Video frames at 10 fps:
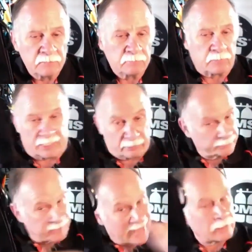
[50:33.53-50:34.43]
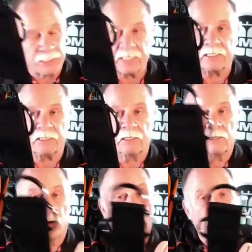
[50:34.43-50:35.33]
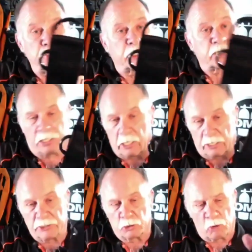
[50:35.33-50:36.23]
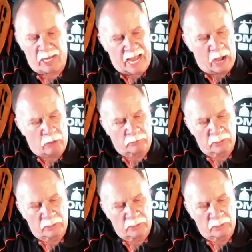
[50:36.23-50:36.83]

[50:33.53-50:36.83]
by untangling it, or you're going to cut your way out.